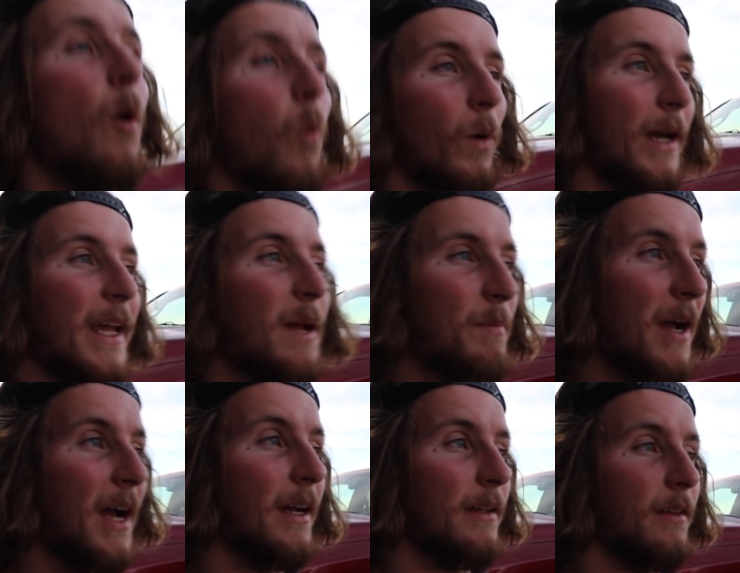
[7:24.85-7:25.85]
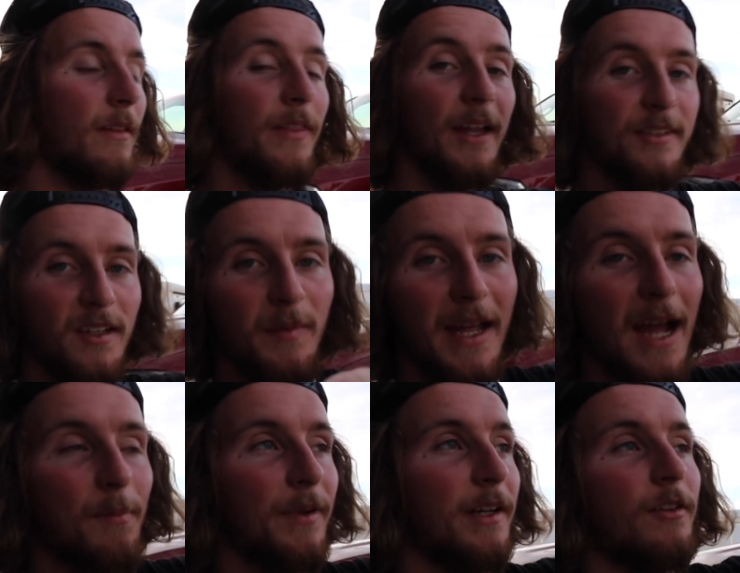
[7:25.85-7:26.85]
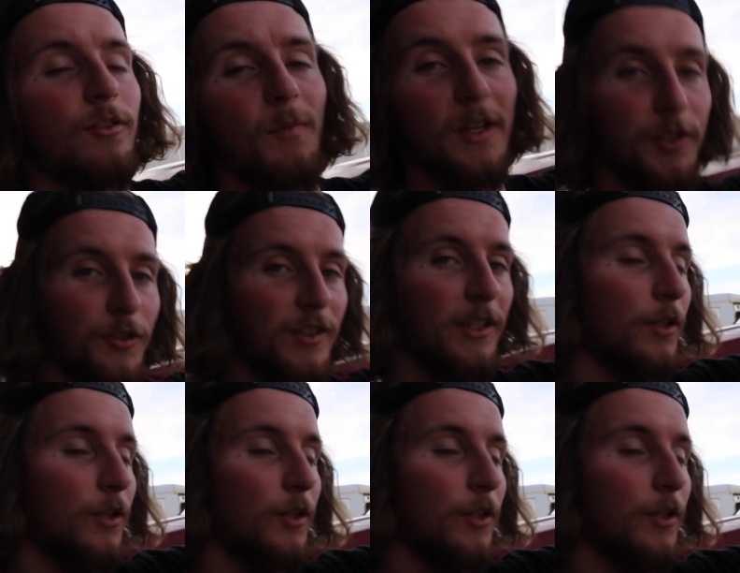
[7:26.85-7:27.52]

When I get back, that's gonna be happening, so make sure you stay